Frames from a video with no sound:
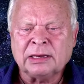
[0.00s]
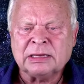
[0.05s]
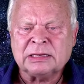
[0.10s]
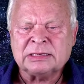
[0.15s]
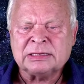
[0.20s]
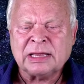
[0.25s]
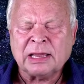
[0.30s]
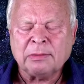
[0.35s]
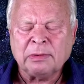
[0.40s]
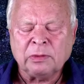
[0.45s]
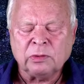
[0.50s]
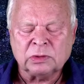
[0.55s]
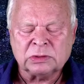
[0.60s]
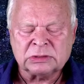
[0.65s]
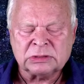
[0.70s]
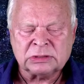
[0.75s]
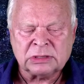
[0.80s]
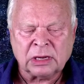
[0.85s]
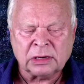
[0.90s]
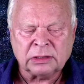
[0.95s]
At this time I
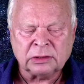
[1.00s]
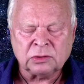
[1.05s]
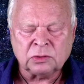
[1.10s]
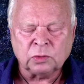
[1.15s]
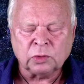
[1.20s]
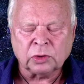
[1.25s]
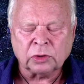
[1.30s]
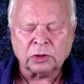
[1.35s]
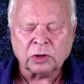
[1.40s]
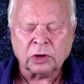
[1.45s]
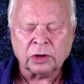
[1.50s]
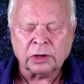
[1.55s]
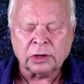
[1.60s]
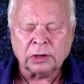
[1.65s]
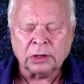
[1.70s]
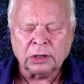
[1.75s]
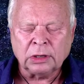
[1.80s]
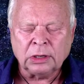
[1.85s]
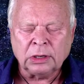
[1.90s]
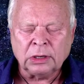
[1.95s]
was starting to work
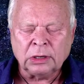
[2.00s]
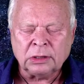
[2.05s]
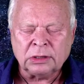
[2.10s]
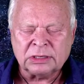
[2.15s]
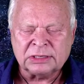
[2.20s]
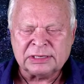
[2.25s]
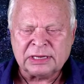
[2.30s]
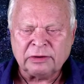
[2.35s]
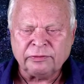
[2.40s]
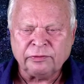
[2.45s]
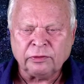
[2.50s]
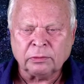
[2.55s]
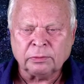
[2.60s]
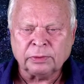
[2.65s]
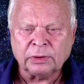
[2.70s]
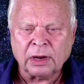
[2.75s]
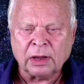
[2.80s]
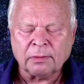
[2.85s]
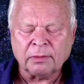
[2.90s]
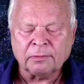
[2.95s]
on the cell phone
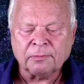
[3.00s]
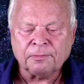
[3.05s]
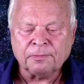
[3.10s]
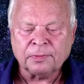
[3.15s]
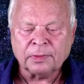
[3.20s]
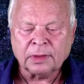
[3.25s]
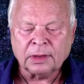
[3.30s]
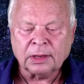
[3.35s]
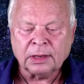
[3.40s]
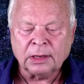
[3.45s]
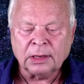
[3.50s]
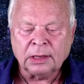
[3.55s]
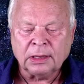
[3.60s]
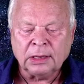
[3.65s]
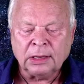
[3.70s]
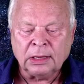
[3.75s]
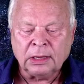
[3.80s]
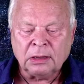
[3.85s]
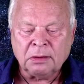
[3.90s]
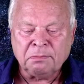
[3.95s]
problem.
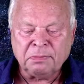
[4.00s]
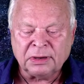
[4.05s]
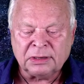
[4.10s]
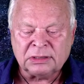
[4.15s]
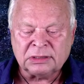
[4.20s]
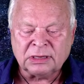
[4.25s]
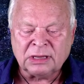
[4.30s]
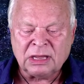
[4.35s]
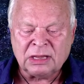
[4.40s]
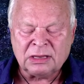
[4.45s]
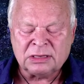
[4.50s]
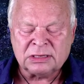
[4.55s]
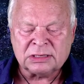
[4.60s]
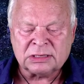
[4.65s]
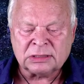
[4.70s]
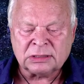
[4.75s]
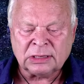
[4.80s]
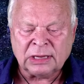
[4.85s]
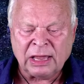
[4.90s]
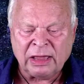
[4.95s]
But
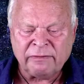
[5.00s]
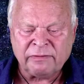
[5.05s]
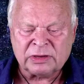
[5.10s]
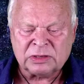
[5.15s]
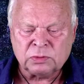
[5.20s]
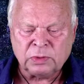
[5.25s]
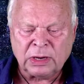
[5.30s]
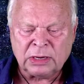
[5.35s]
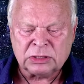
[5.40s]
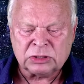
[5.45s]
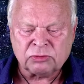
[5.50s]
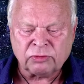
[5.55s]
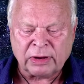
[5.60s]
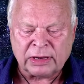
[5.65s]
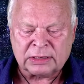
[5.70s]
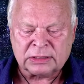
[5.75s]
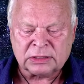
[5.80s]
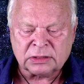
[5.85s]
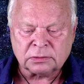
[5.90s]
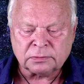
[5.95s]
kids have as well
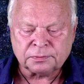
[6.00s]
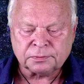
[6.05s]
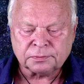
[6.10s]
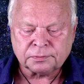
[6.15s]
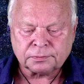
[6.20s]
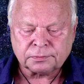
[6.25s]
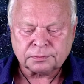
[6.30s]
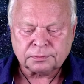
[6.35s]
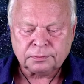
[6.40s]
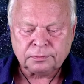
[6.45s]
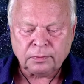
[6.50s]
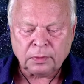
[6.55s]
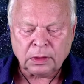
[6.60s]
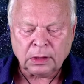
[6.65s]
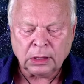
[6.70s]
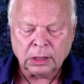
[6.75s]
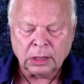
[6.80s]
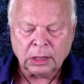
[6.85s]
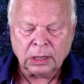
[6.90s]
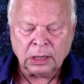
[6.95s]
stress,
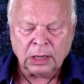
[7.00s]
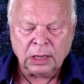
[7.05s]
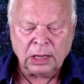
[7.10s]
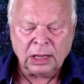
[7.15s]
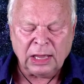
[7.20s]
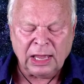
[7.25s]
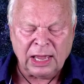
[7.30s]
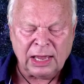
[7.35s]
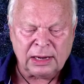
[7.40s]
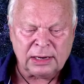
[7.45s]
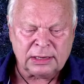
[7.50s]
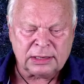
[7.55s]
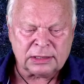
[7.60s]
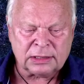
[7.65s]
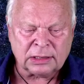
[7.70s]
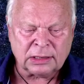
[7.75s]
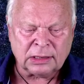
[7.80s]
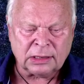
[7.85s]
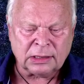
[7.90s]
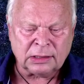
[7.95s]

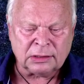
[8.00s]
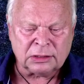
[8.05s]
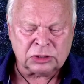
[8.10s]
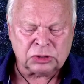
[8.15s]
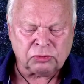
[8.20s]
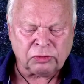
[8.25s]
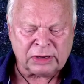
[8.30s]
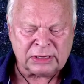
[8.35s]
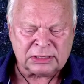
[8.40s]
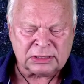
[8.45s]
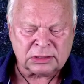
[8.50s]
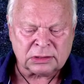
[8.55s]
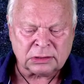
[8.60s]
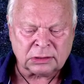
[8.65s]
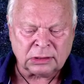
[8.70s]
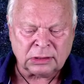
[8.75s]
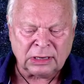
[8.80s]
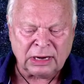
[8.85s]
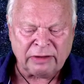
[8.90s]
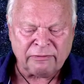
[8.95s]
and the
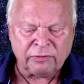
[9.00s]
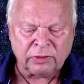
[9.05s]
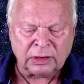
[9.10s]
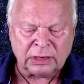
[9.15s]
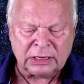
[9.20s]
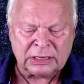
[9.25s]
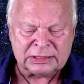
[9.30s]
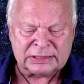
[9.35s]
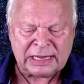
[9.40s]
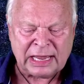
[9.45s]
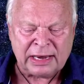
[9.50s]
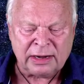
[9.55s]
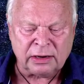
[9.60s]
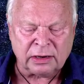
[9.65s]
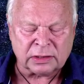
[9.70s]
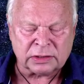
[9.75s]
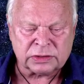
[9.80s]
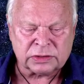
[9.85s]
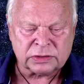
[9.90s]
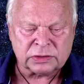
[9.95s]
stress level is
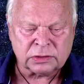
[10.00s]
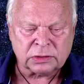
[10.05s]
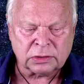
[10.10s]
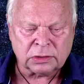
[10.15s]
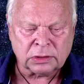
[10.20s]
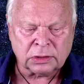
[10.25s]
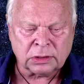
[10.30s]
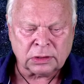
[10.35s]
endless.